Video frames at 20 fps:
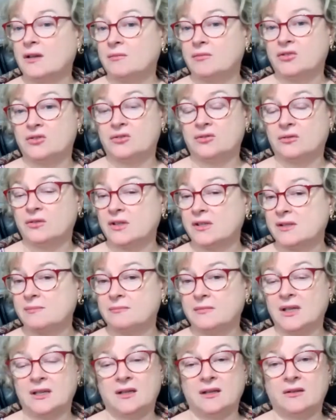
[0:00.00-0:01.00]
I'm sure there's
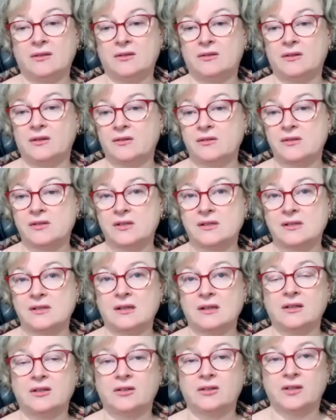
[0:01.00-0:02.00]
many other answers
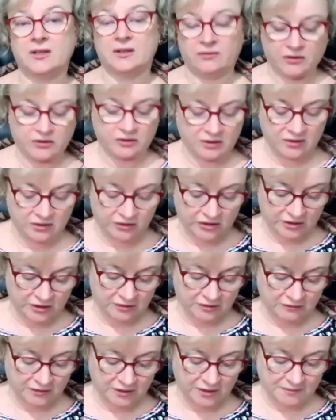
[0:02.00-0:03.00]
that I could give you in
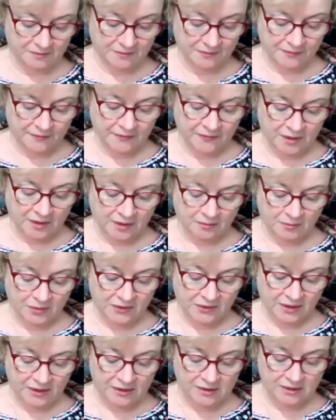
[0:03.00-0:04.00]
Jiri,
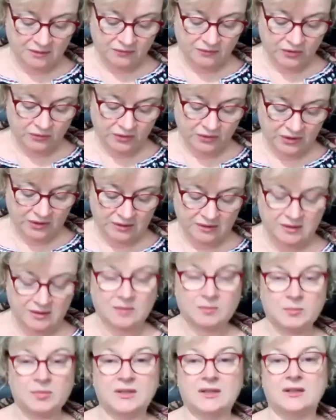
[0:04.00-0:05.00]
but that's a few things
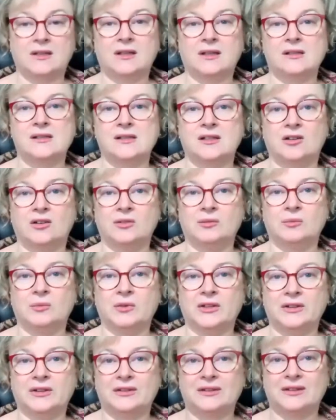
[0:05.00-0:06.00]
to be getting on
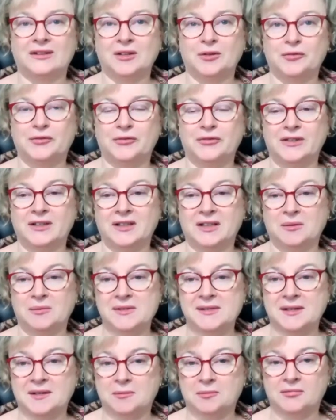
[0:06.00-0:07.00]
with, and hopefully that
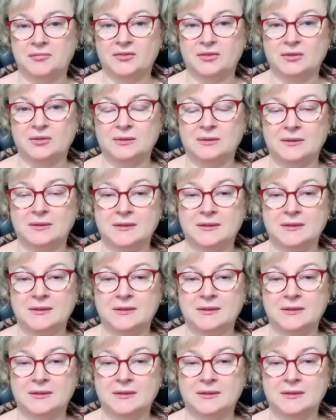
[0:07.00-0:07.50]
was helpful.